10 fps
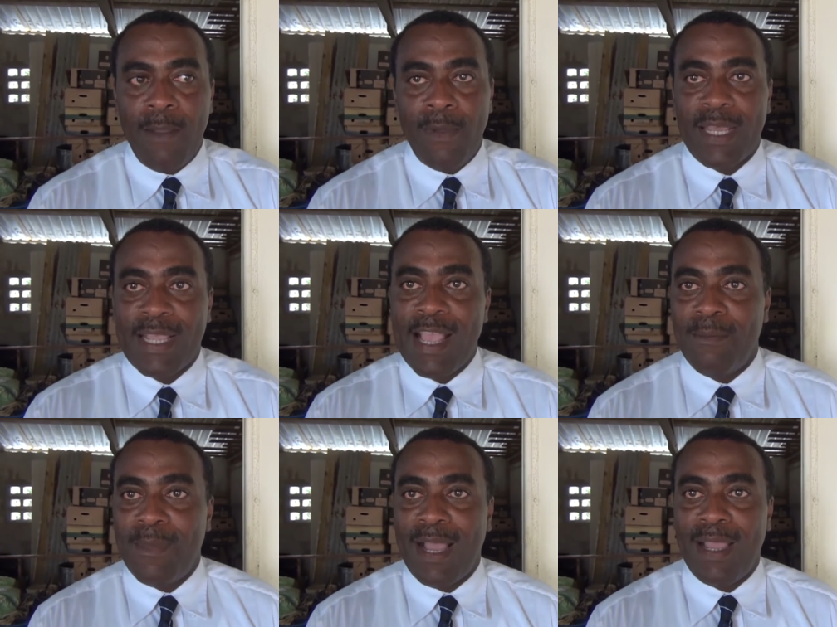And when they
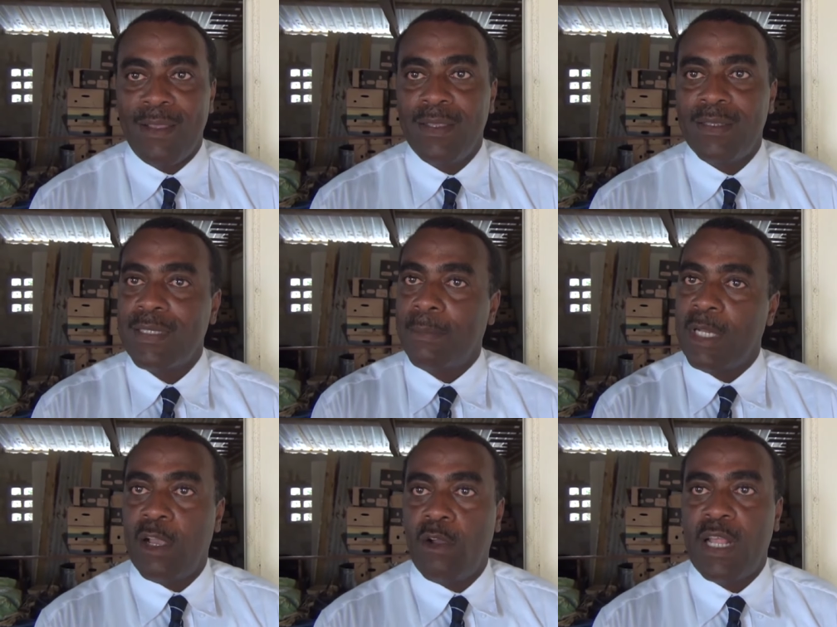come back, some
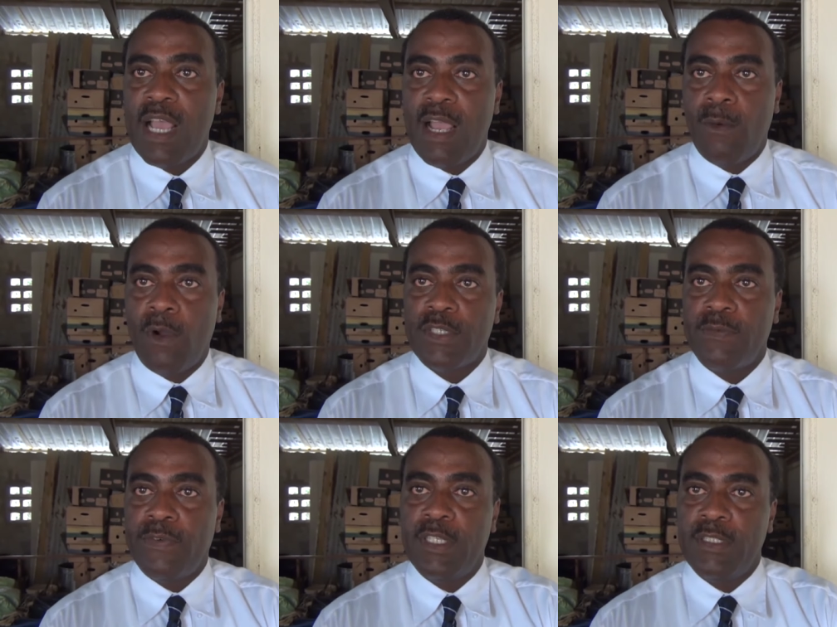of them got no hand
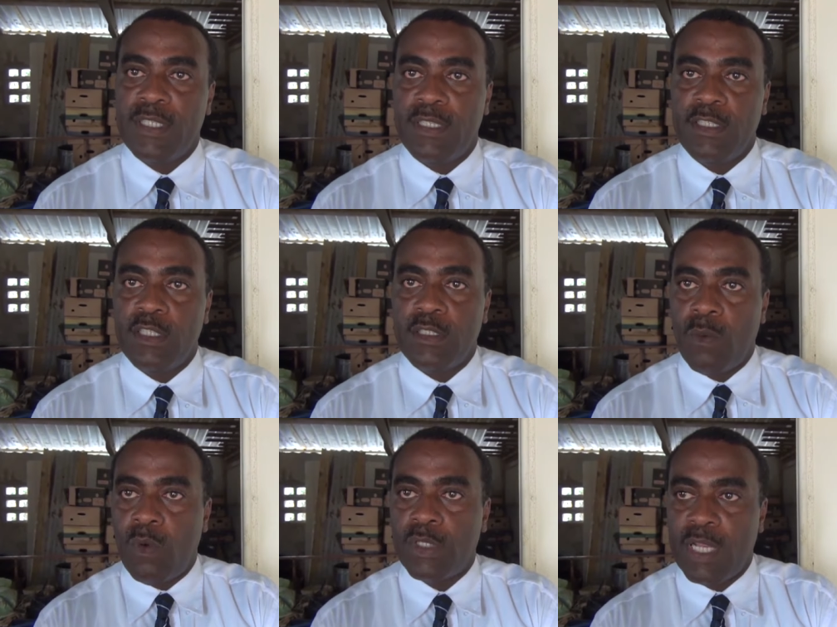washing for the facility
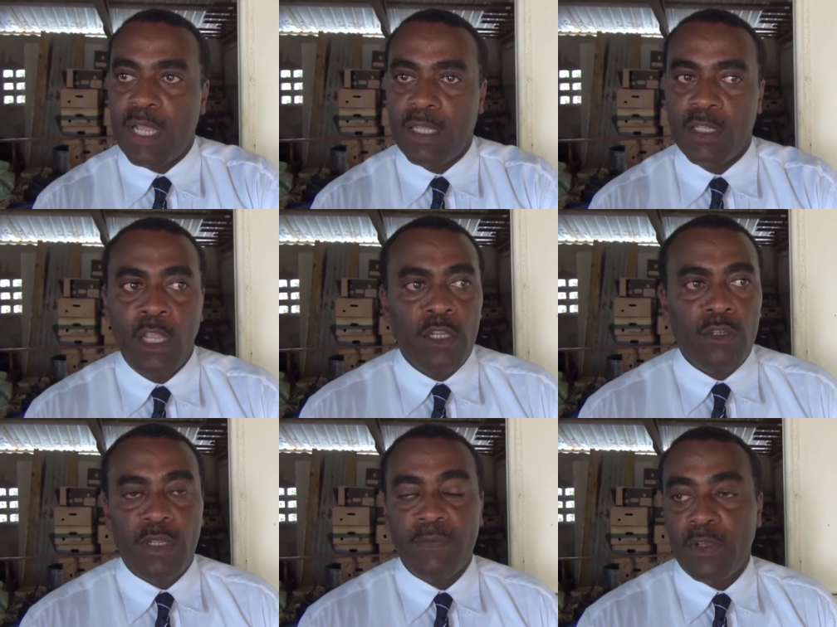to wash their hands.
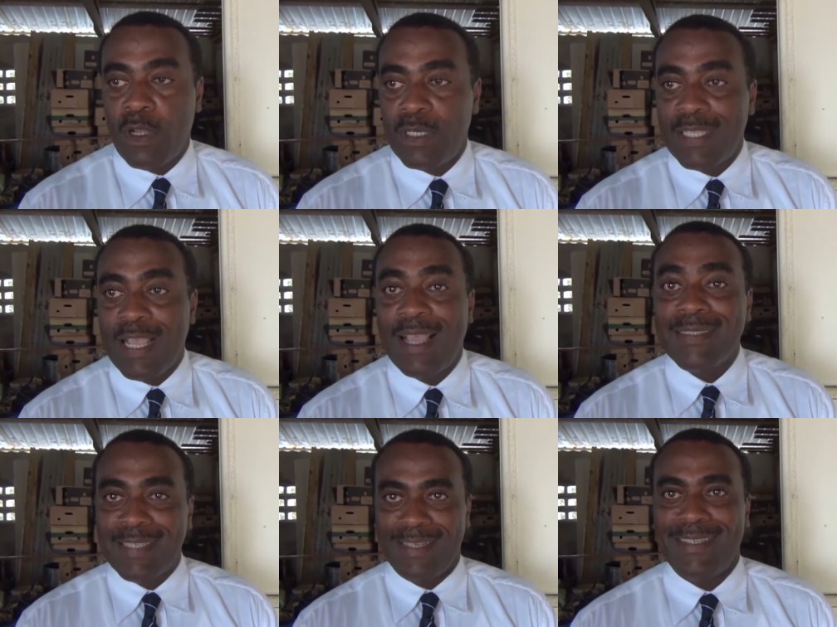Don't even got no
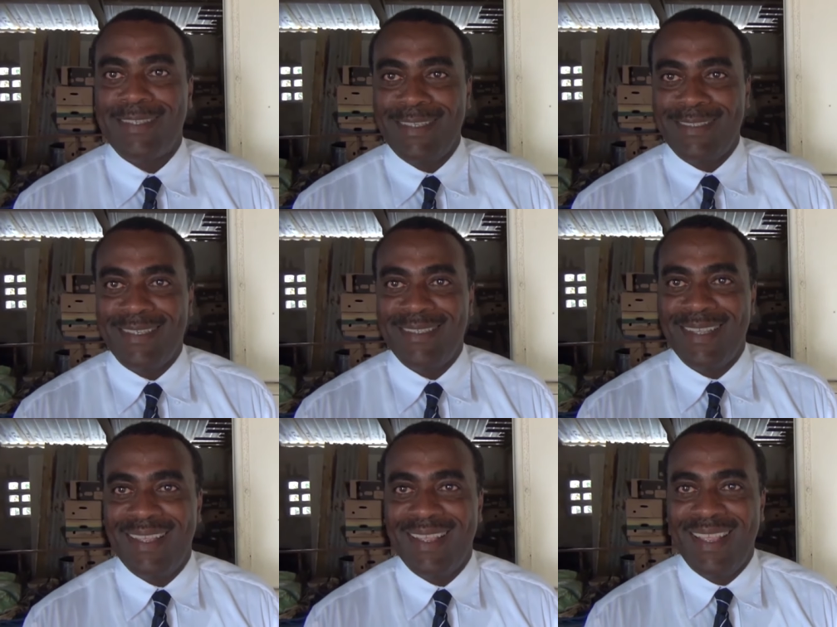hand sanitizer
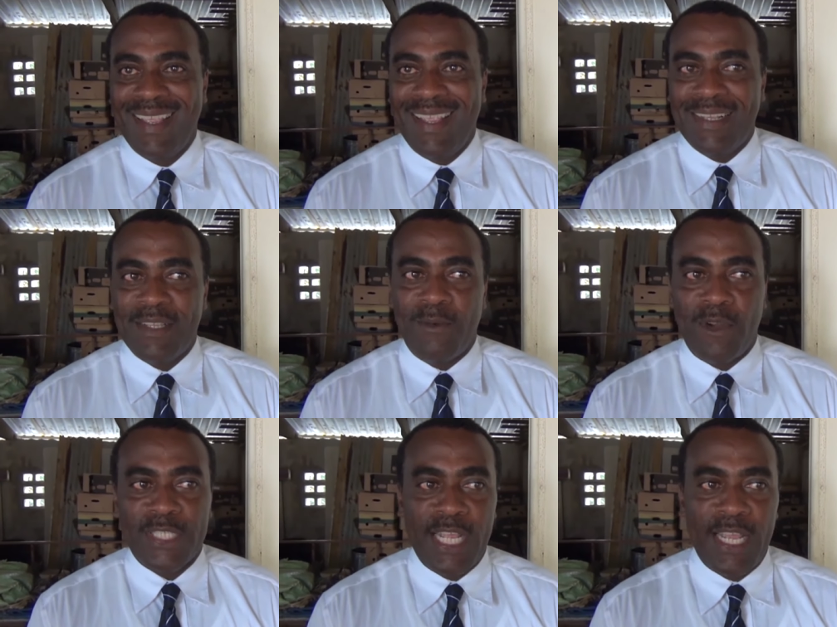to
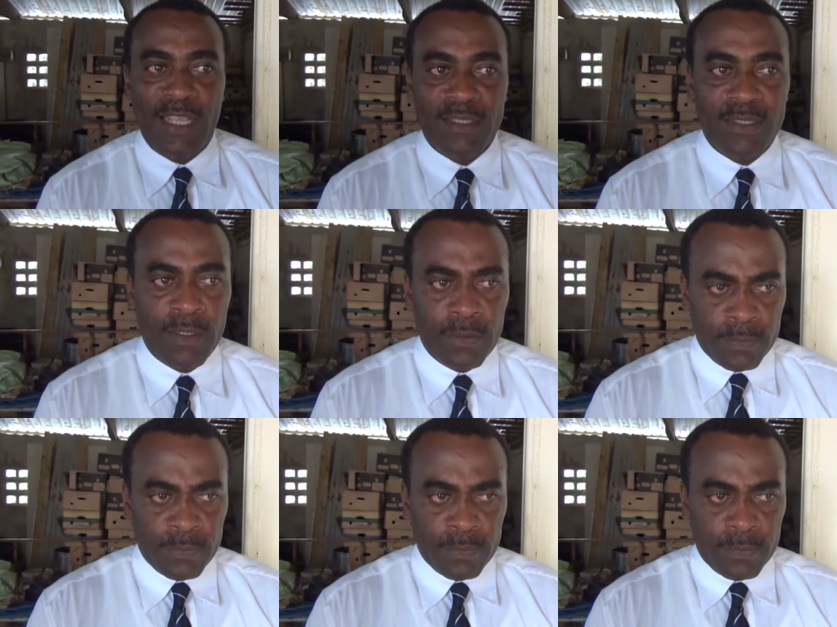wash their hands.